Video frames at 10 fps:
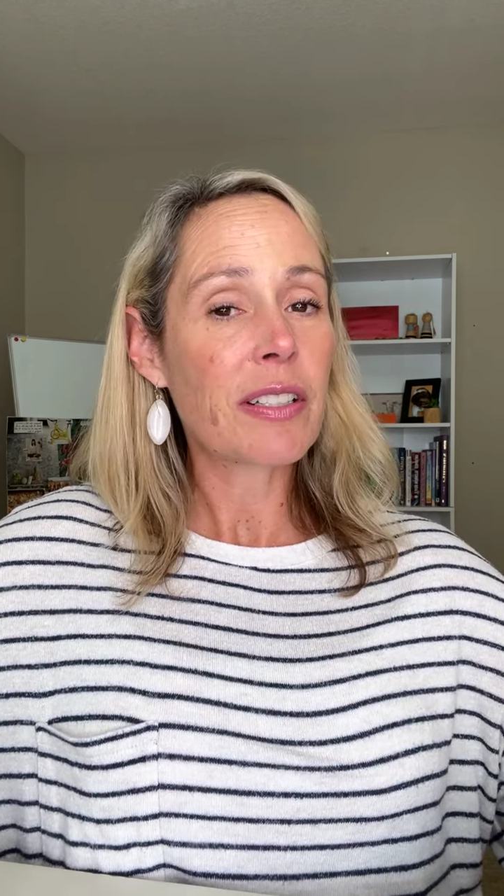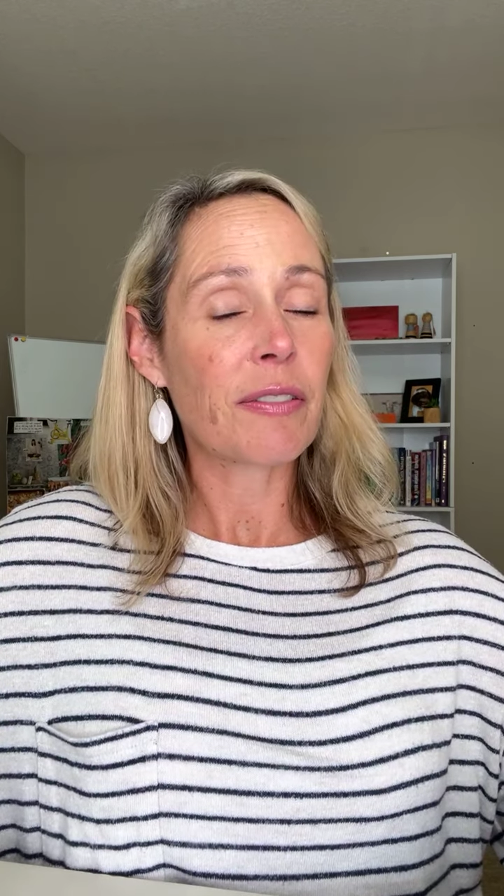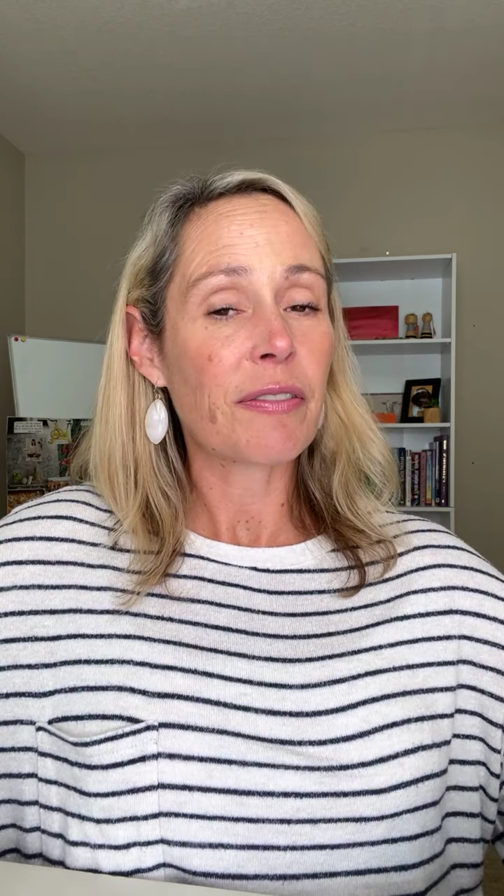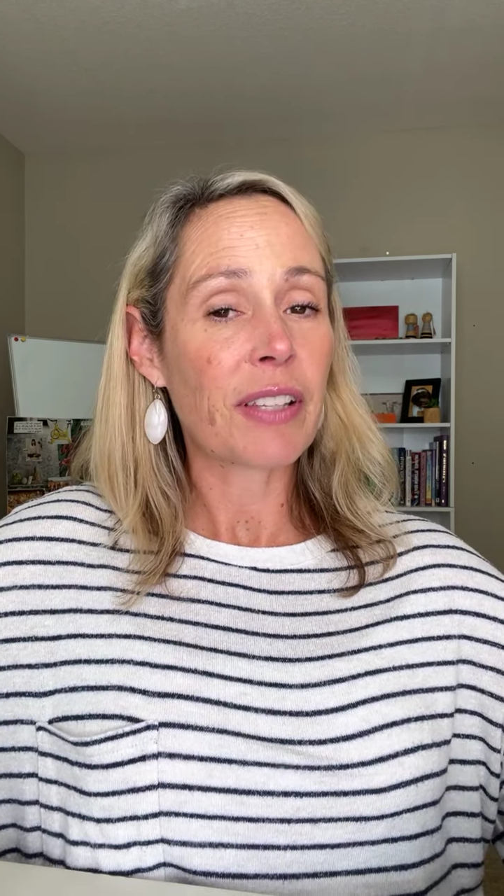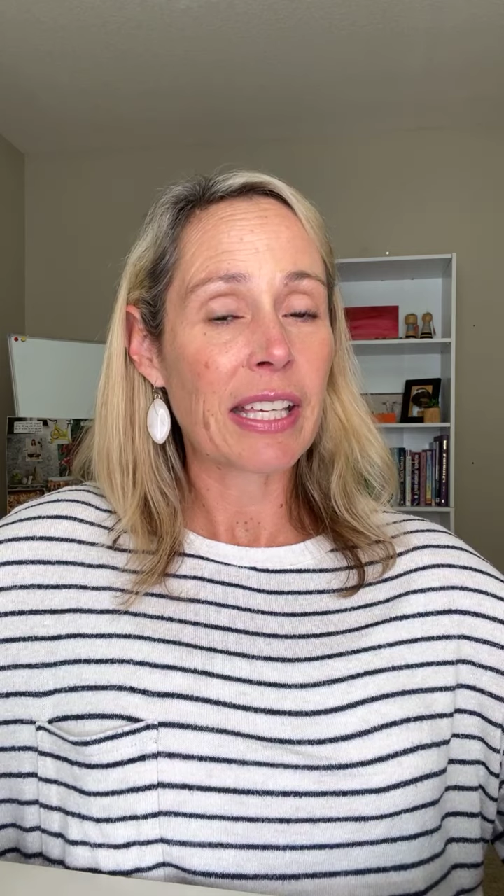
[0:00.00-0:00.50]
to
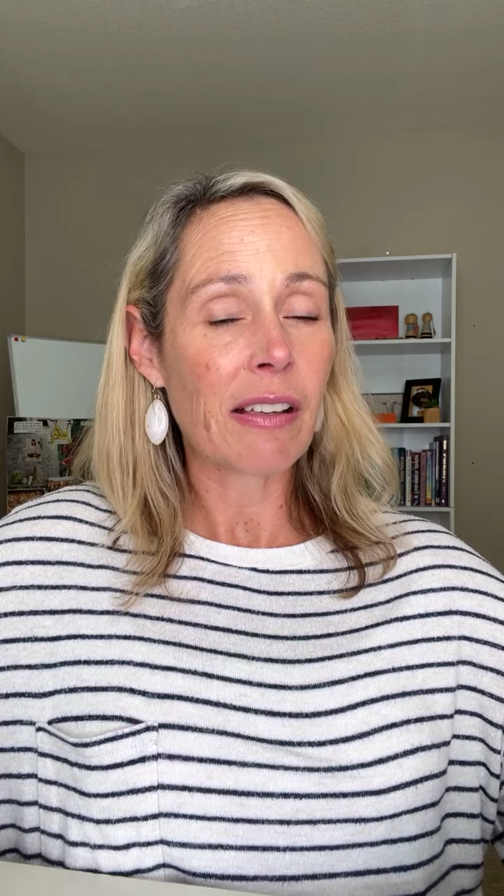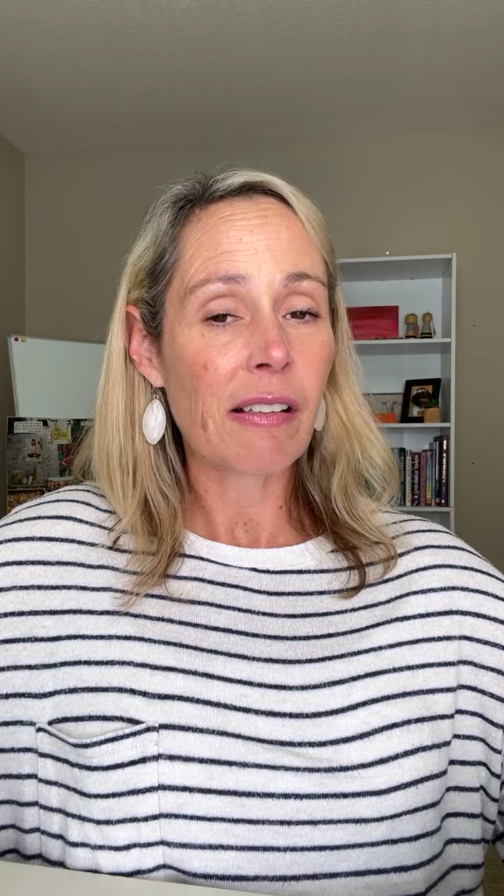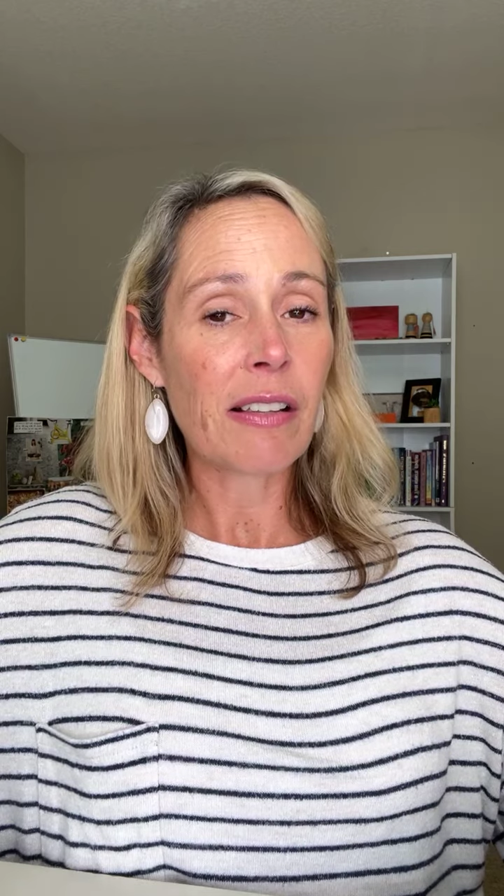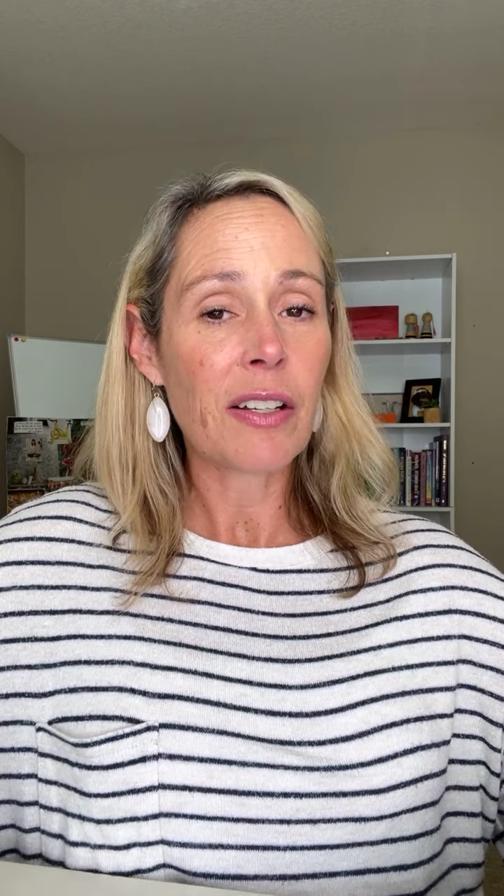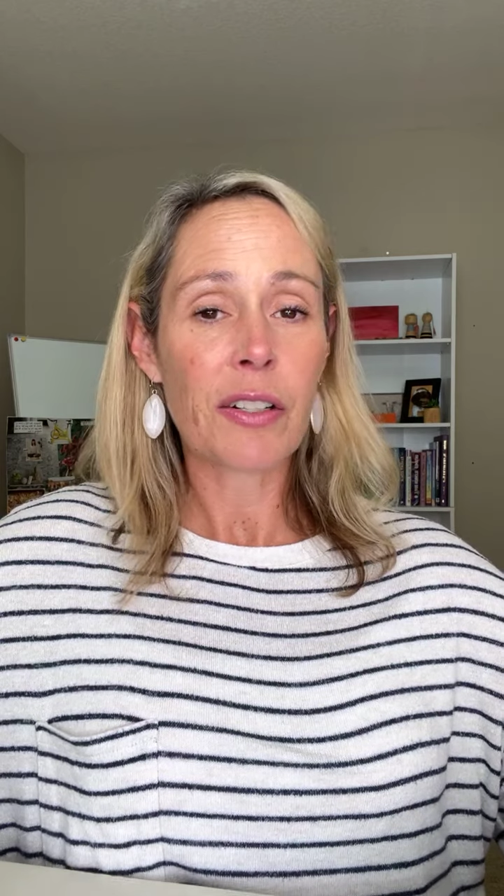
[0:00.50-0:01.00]

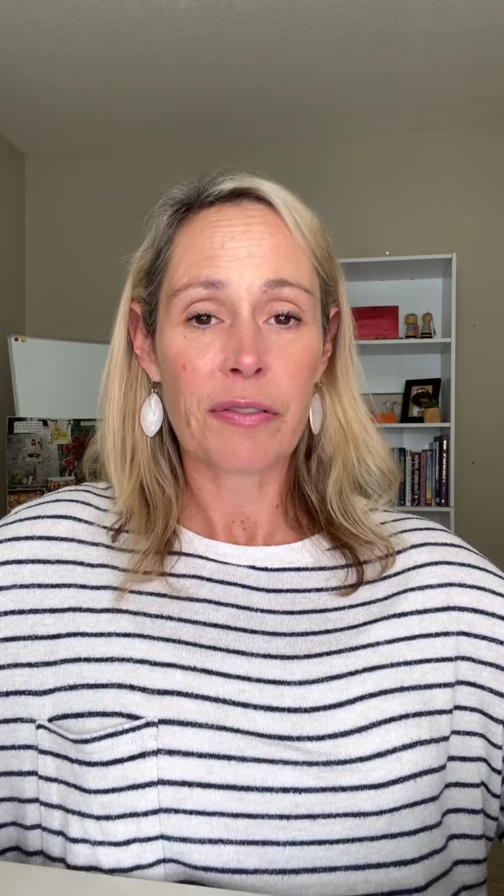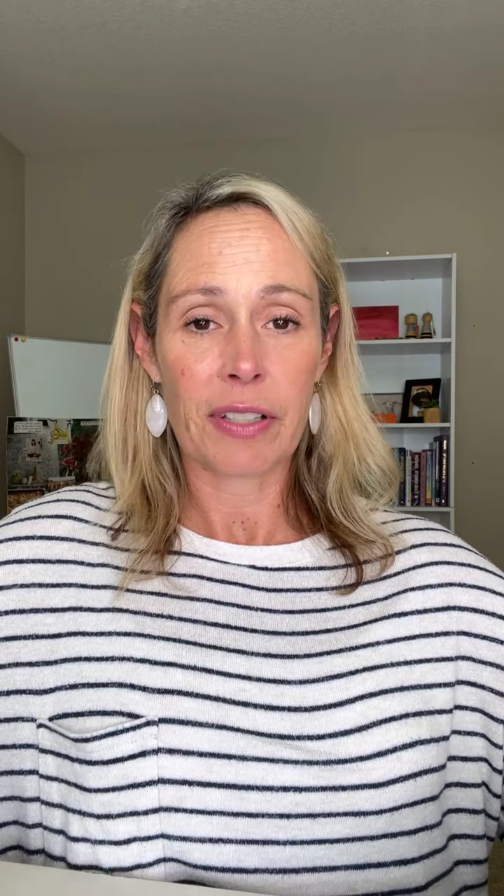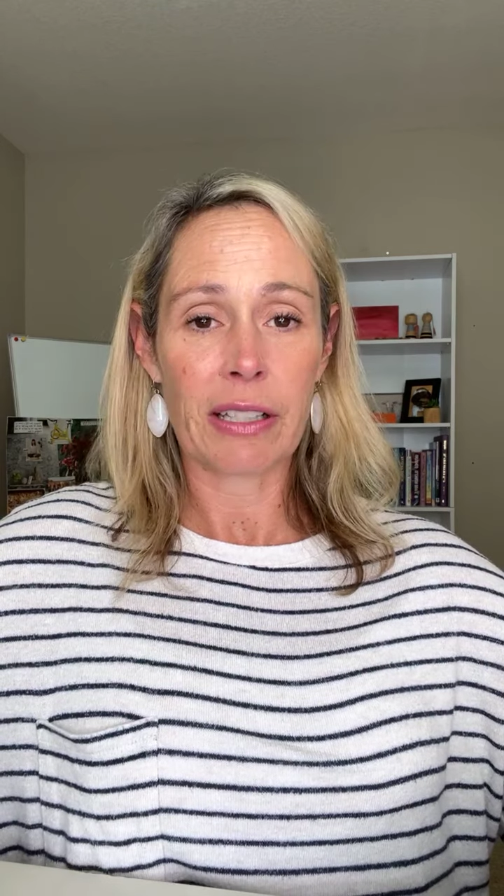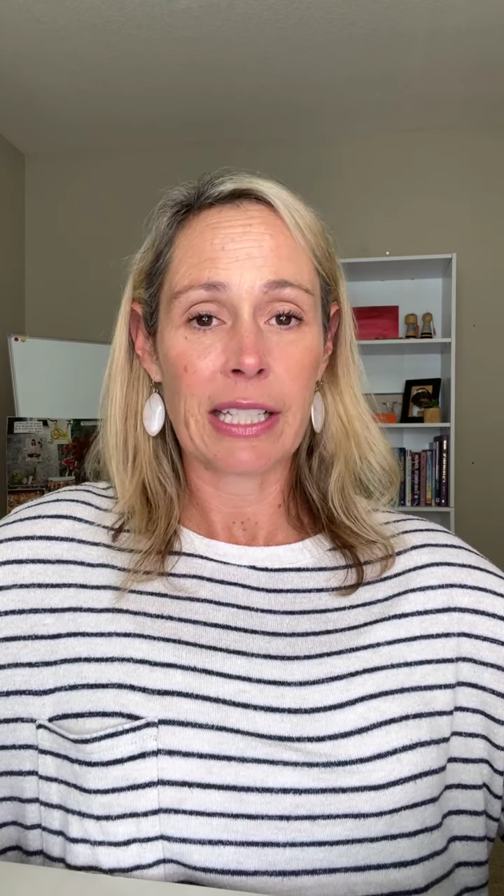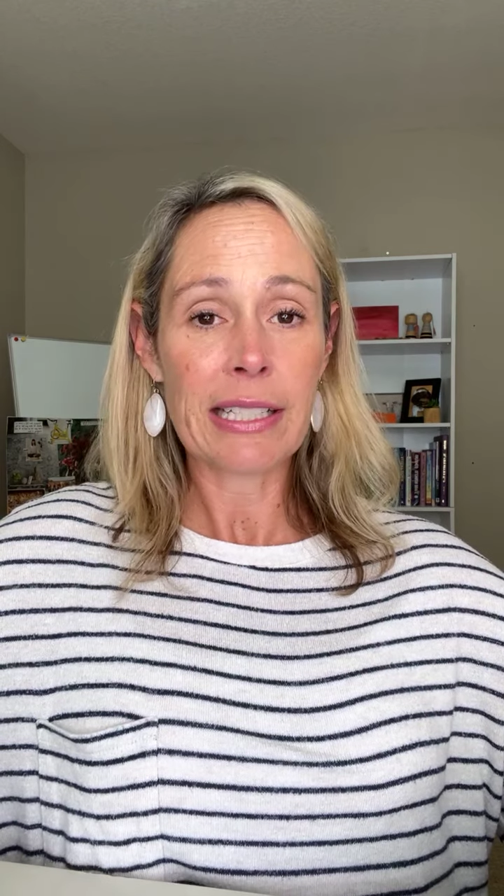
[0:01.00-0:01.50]
feel her
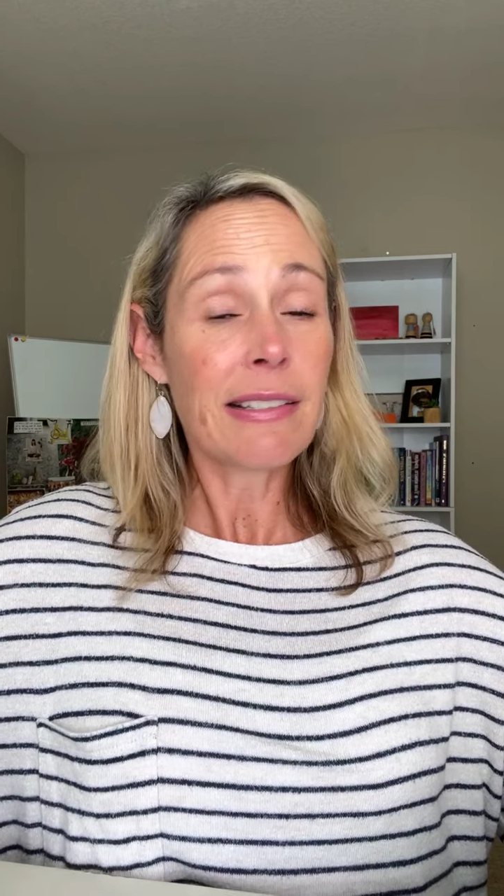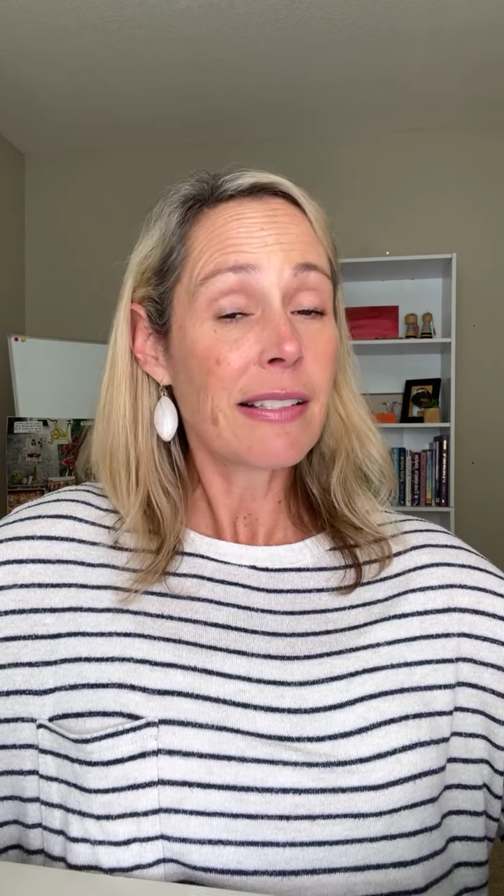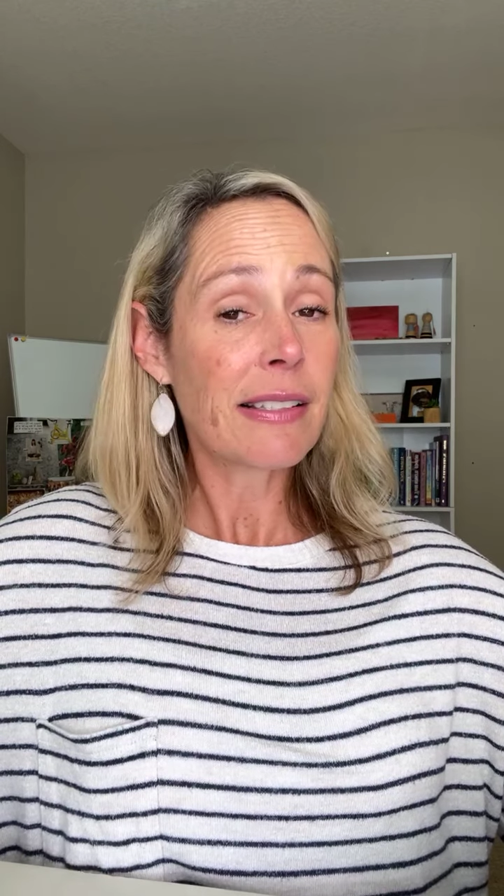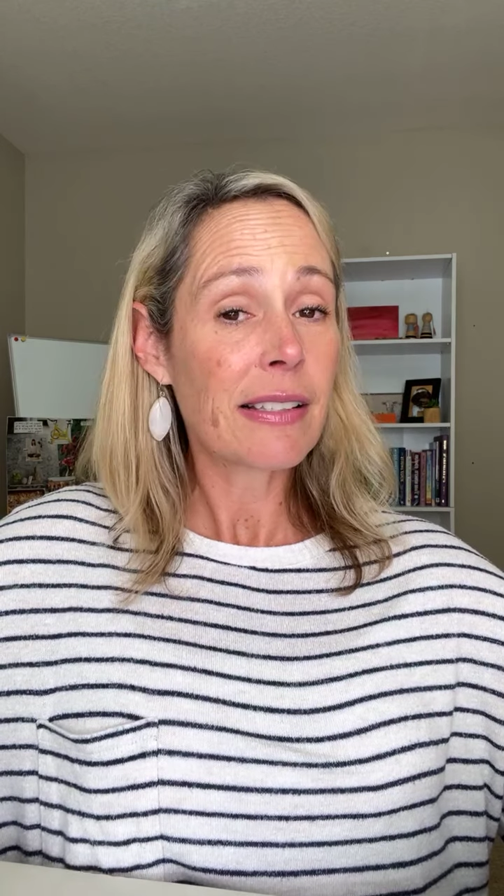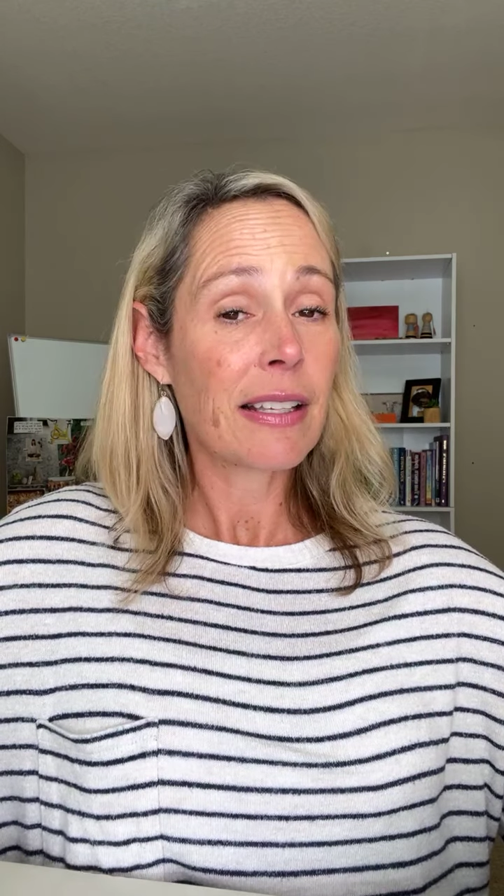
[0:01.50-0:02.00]

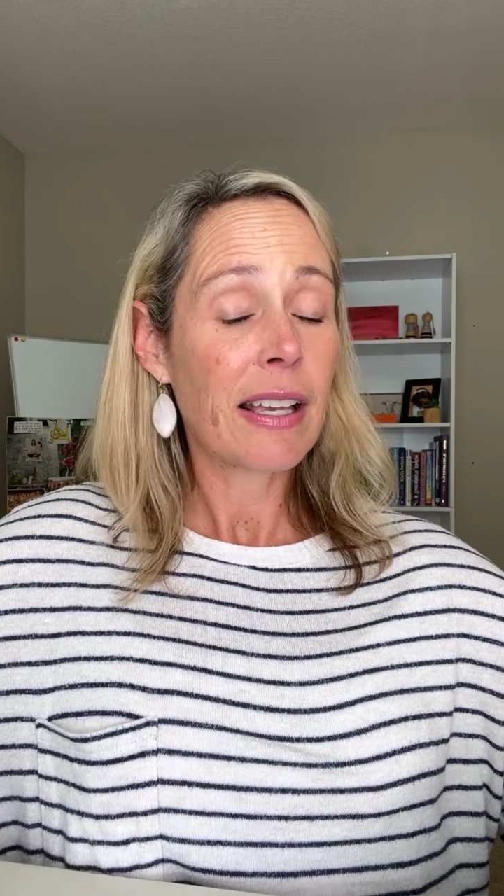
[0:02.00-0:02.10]
feelings.